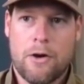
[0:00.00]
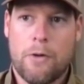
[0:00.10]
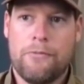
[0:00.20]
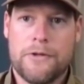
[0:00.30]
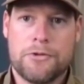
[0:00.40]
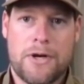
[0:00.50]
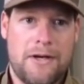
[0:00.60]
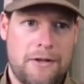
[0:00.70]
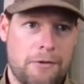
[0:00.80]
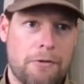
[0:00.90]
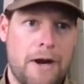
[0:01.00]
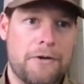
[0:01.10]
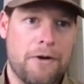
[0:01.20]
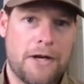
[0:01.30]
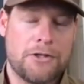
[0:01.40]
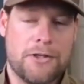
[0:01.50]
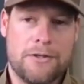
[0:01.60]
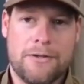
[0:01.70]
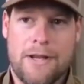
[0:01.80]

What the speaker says: hopefully trending in the right direction.